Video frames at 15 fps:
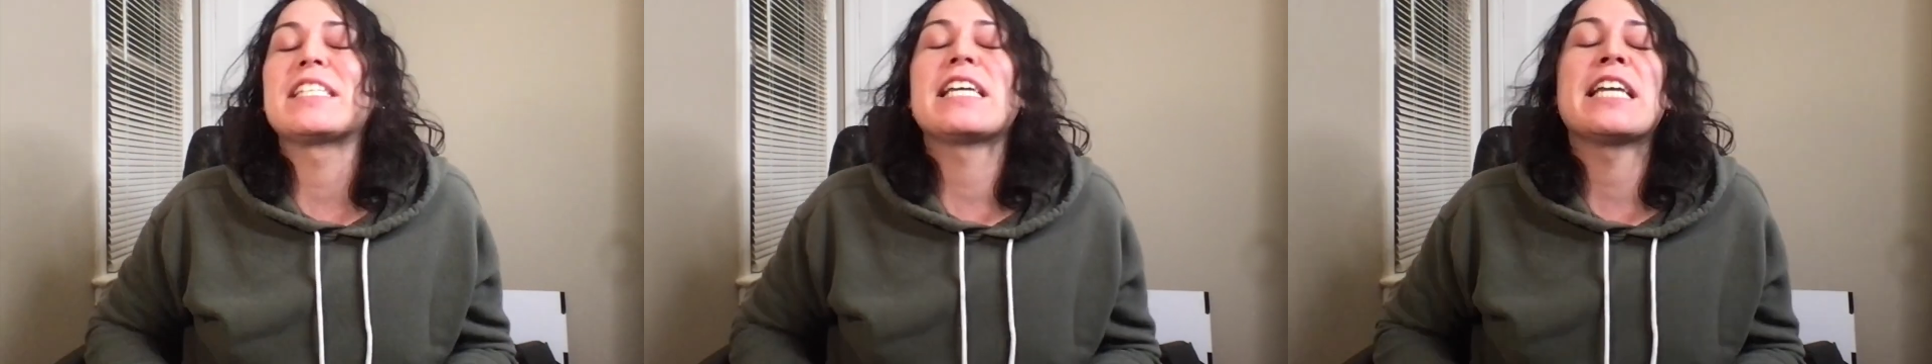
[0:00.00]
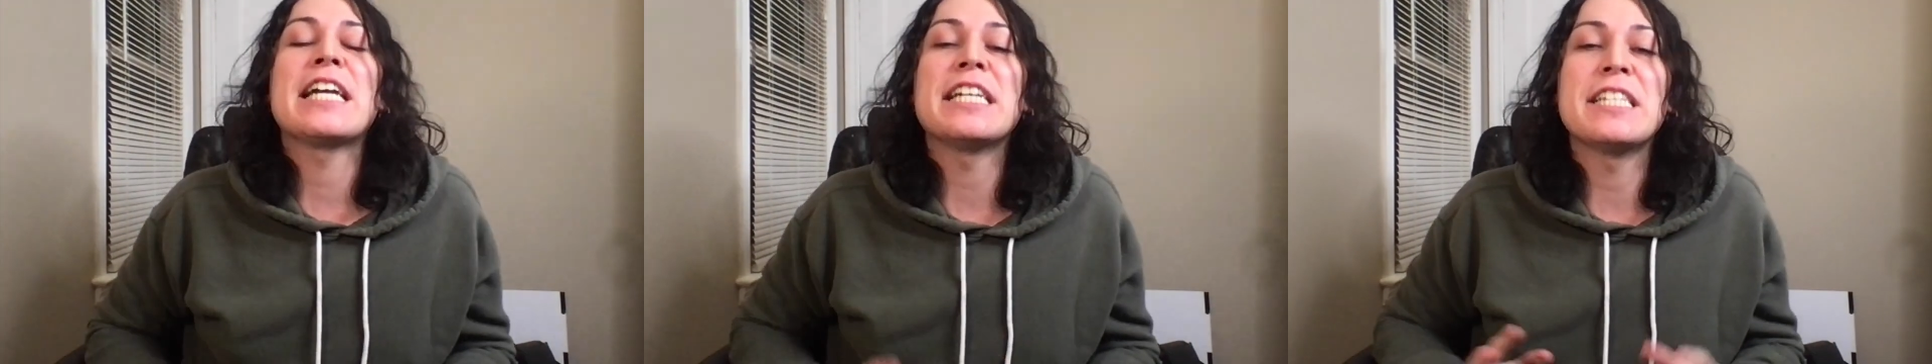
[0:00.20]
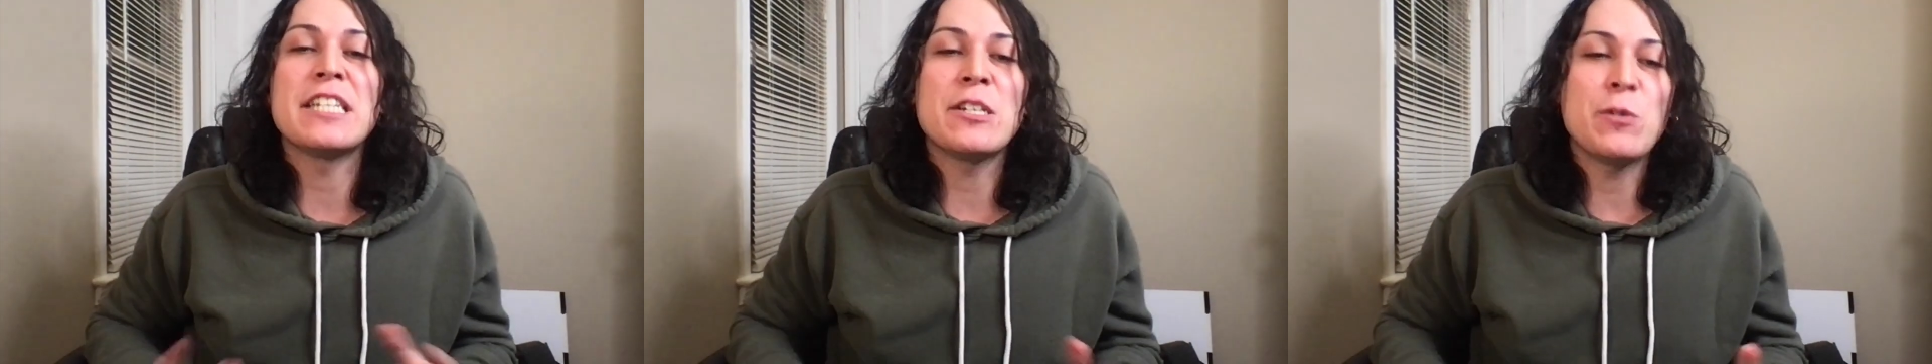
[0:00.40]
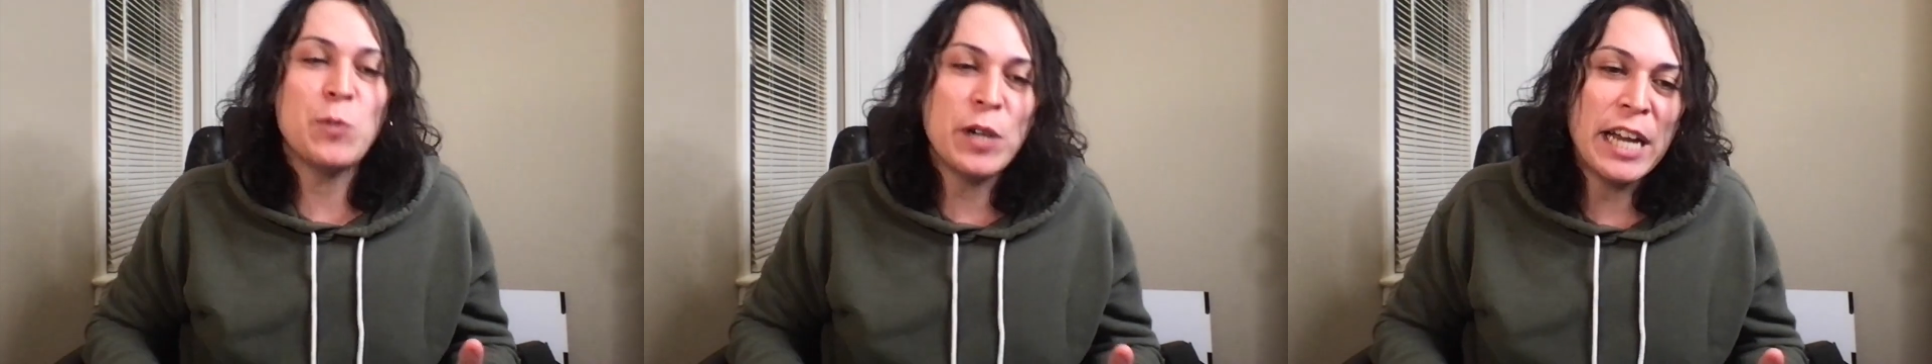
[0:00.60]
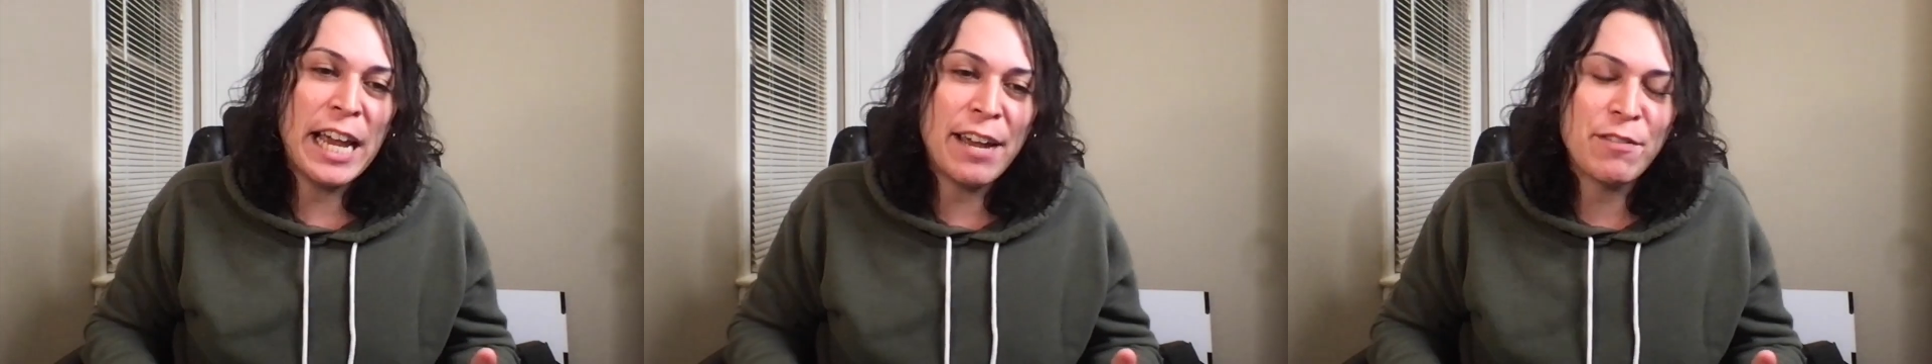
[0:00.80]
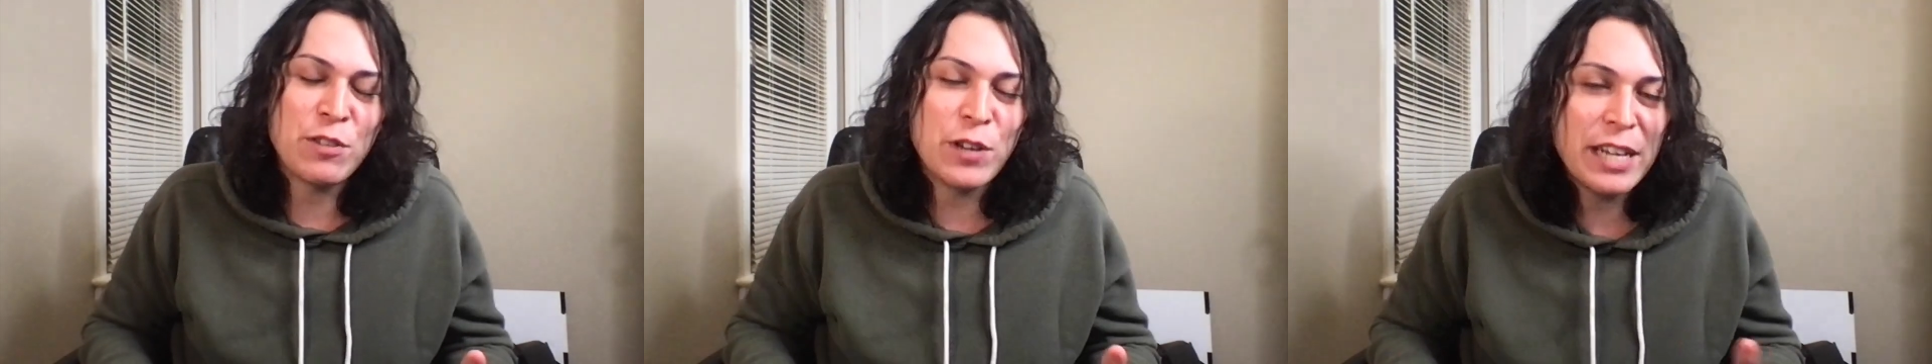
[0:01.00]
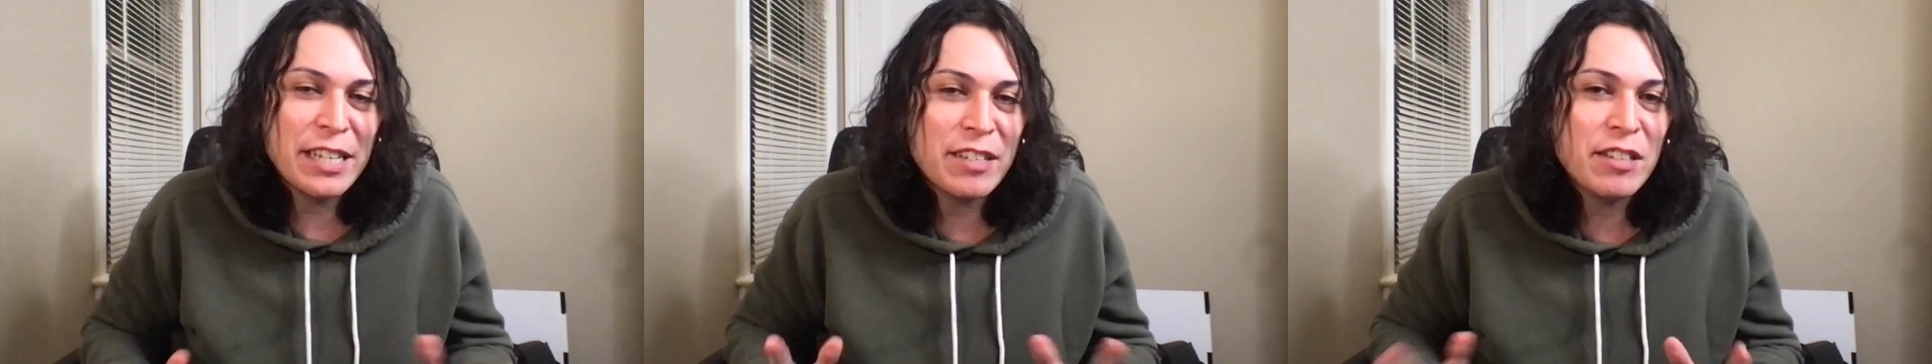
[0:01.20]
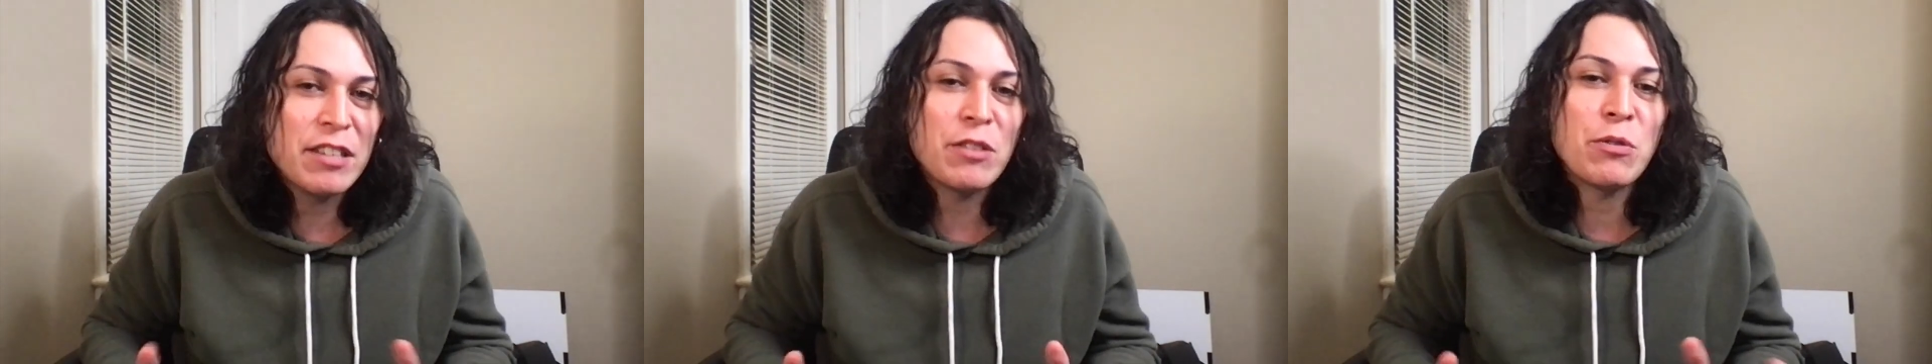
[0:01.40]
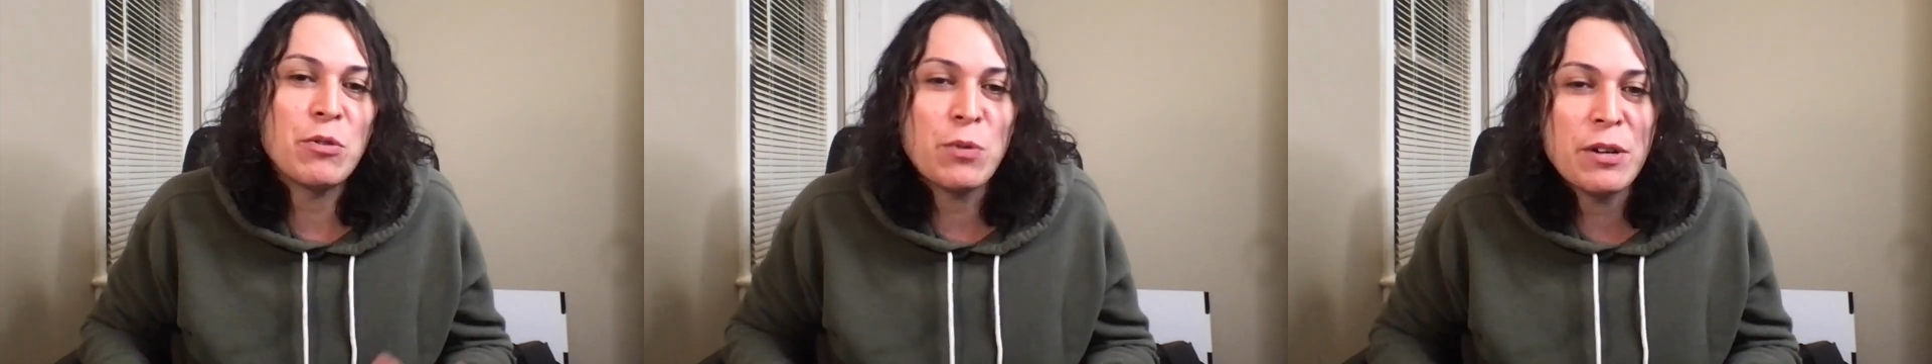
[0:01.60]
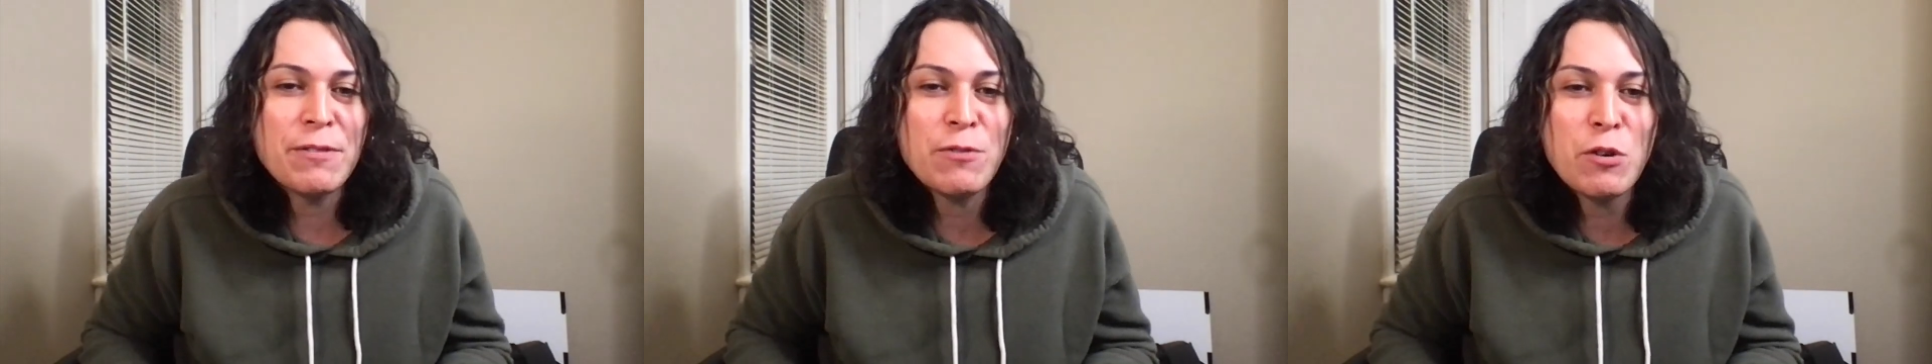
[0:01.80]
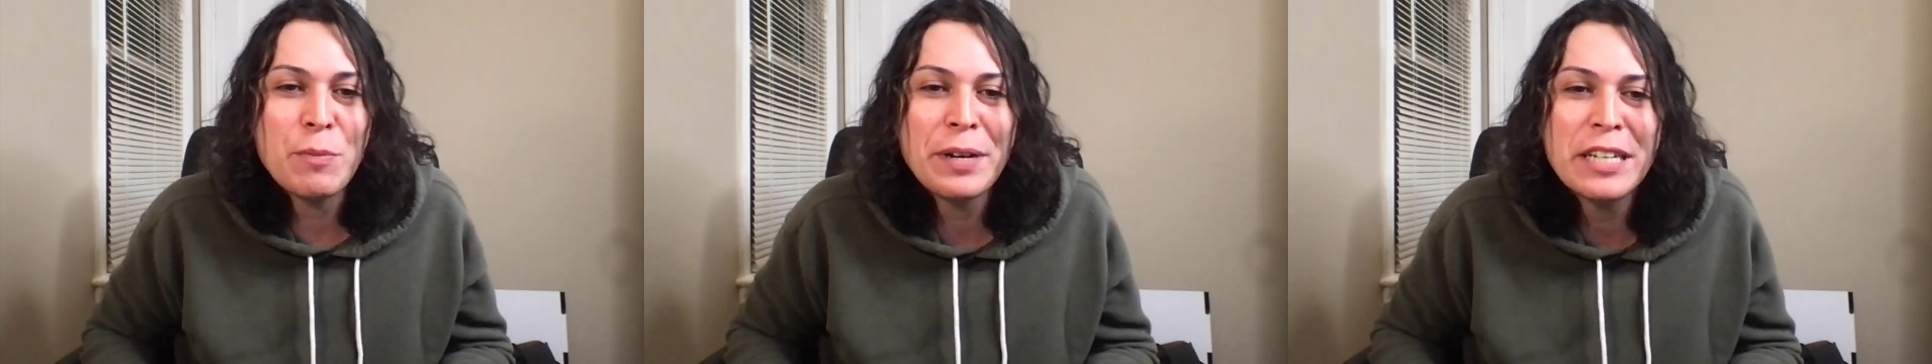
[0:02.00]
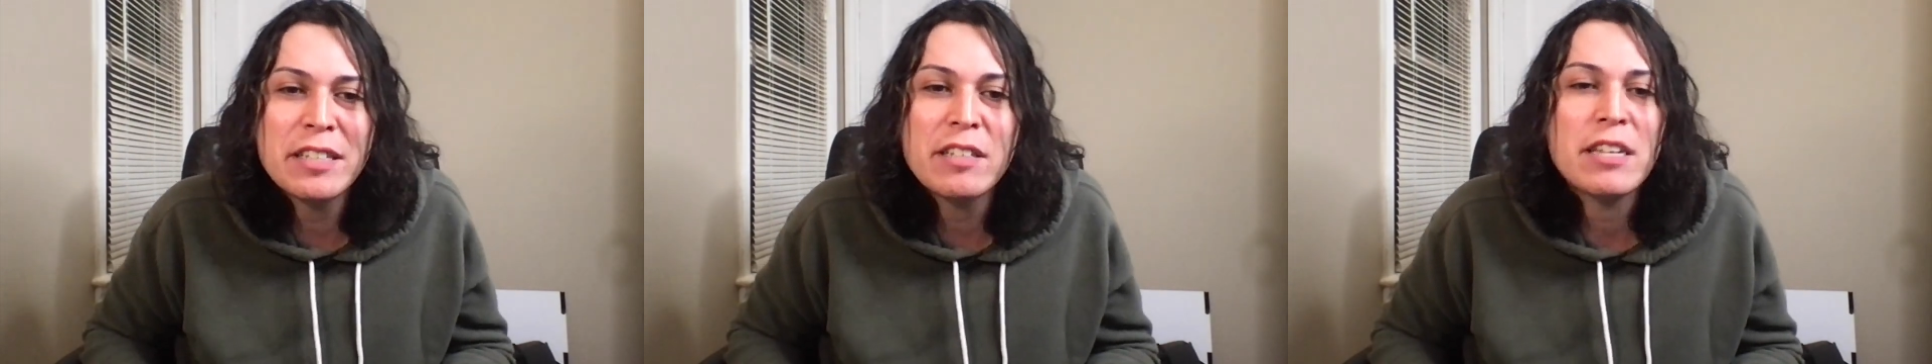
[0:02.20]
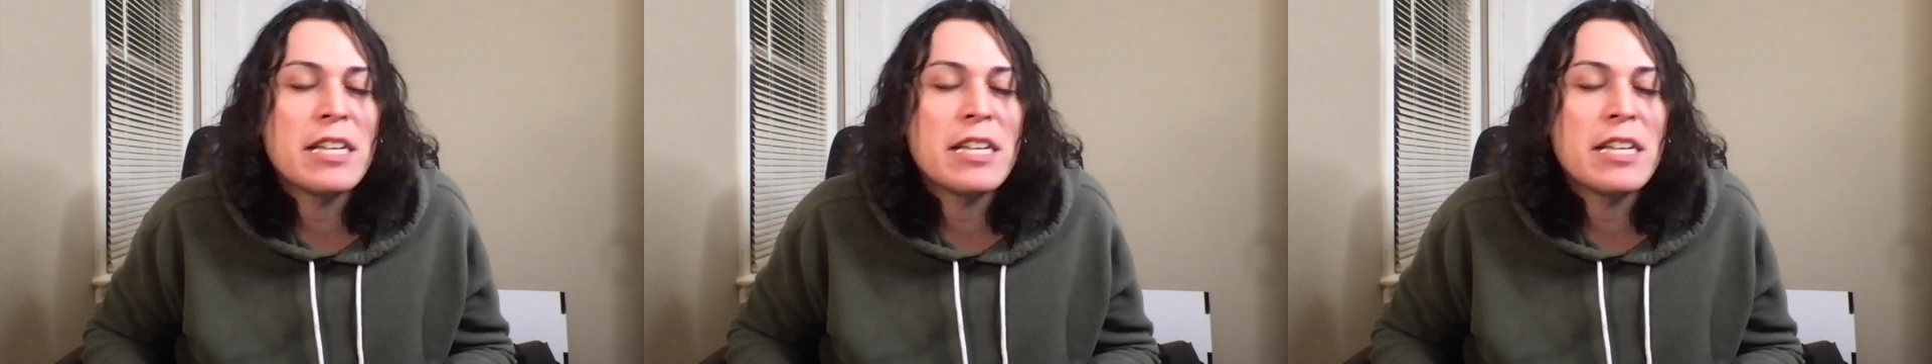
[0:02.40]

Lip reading: and I didn't want to have you guys sit through 24 minutes,